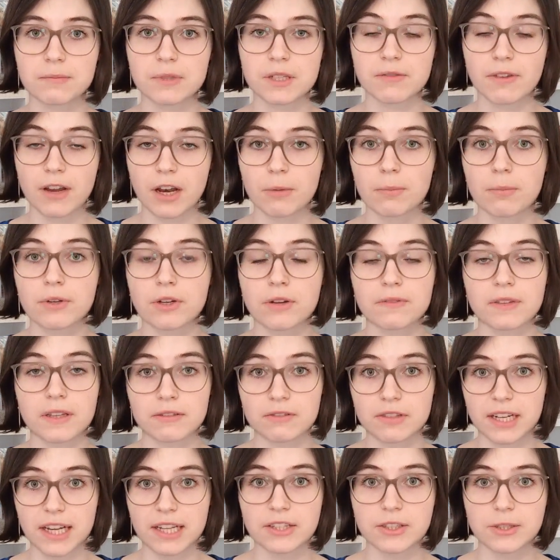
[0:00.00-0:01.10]
development of
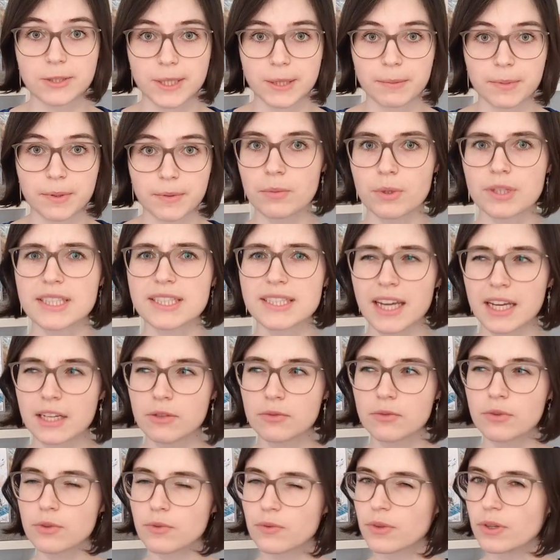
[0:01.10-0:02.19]
their relationship. What is kind
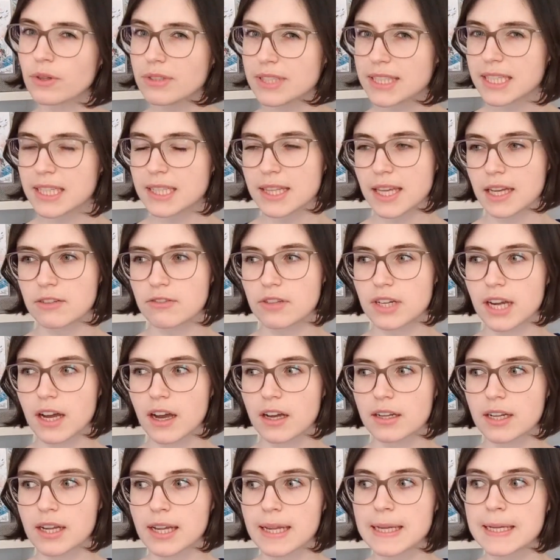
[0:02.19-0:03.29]
of confusing in that
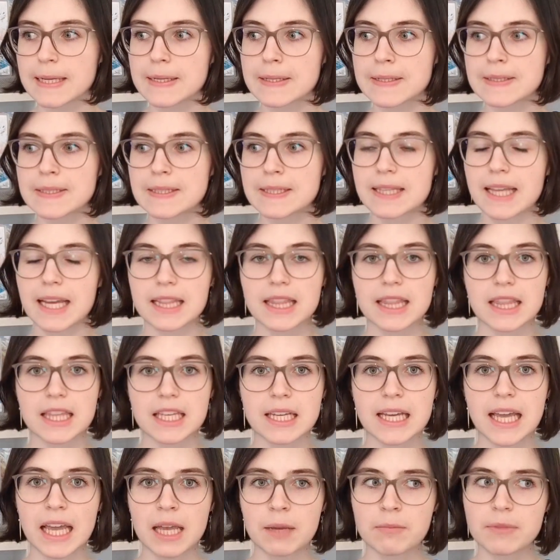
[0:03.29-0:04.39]
regard is that
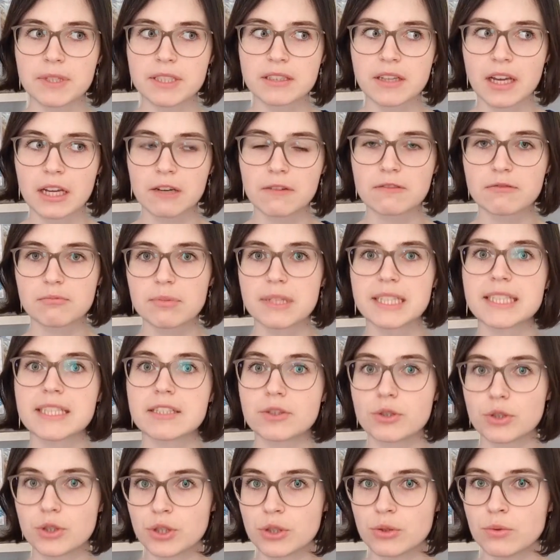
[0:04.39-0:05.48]
the game is kind of split
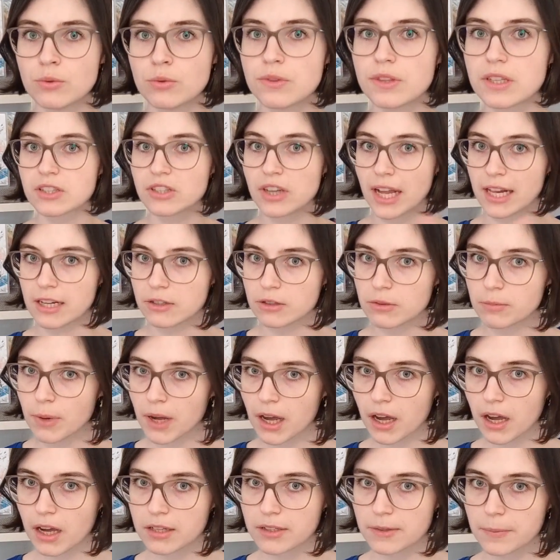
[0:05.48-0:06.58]
into two, the childhood
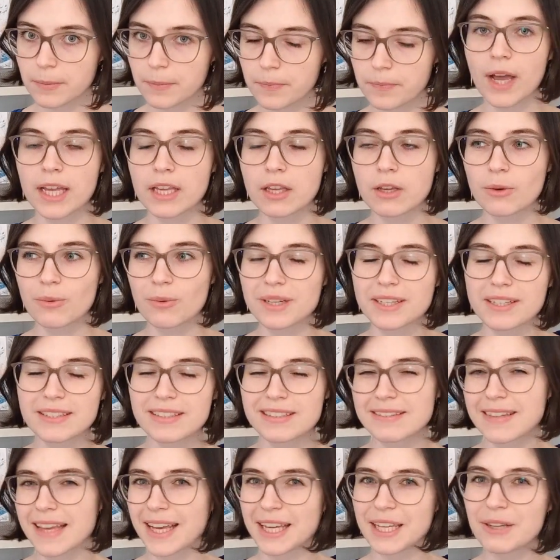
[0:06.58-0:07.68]
part, where you
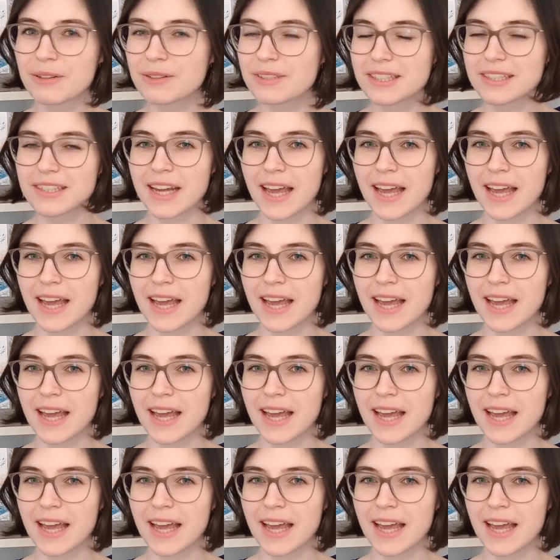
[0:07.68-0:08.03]
witness their cute